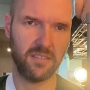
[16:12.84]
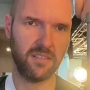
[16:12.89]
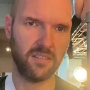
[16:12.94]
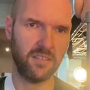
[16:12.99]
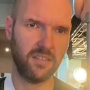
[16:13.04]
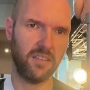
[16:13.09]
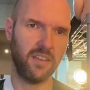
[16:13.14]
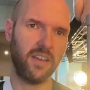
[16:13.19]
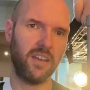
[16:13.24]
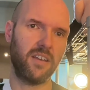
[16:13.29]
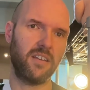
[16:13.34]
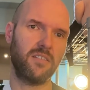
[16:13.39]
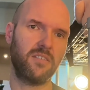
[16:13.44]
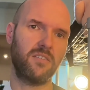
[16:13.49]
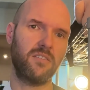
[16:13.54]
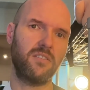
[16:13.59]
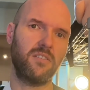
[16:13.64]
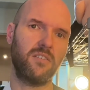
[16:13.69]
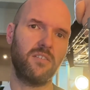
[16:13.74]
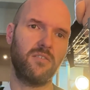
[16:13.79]
Yeah,
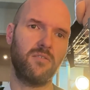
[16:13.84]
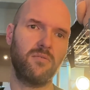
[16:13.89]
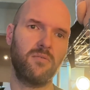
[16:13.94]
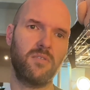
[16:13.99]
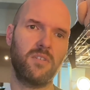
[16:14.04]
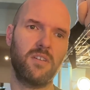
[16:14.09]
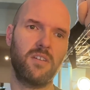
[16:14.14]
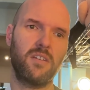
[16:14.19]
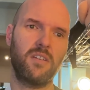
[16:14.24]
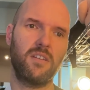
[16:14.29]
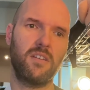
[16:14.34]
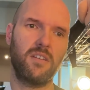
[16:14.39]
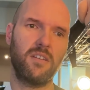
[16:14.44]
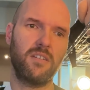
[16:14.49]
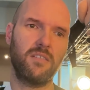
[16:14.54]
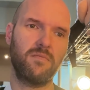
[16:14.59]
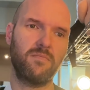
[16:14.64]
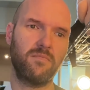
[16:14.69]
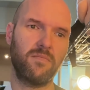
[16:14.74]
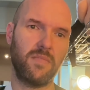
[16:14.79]
so
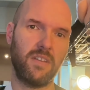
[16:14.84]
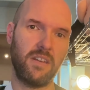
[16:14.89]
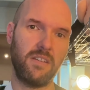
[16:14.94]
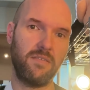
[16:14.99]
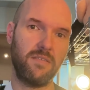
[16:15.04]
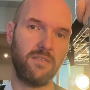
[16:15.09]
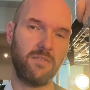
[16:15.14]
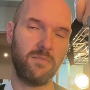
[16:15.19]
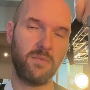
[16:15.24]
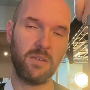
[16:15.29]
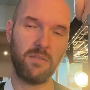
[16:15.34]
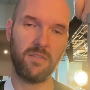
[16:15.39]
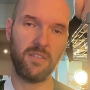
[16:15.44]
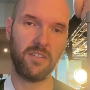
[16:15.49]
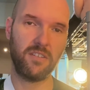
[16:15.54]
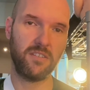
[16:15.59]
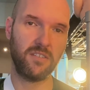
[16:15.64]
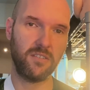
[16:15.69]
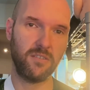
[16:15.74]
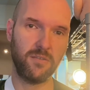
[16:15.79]
I mean, even if maybe I
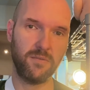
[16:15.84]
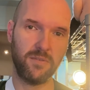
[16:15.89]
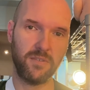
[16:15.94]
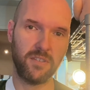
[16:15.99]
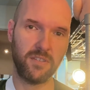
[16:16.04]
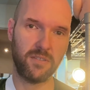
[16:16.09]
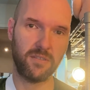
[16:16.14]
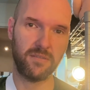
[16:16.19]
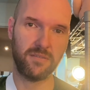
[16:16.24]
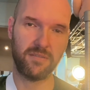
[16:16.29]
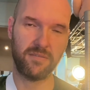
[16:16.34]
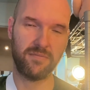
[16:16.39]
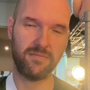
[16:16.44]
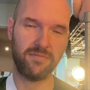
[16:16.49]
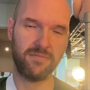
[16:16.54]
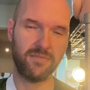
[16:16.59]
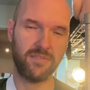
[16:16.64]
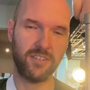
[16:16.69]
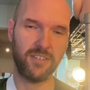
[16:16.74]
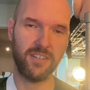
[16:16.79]
just go for the
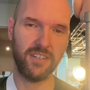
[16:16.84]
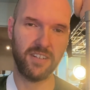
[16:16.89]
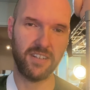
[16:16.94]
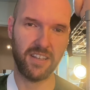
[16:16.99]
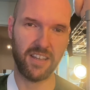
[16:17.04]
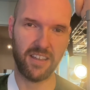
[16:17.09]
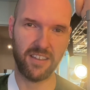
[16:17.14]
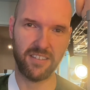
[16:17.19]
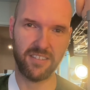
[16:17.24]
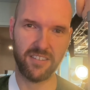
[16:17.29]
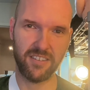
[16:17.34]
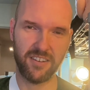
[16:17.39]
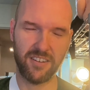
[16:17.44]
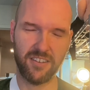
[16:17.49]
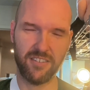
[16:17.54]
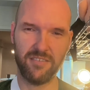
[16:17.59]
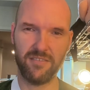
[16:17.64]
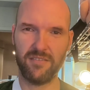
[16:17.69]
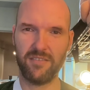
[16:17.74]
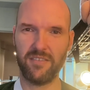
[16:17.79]
30 days, you know,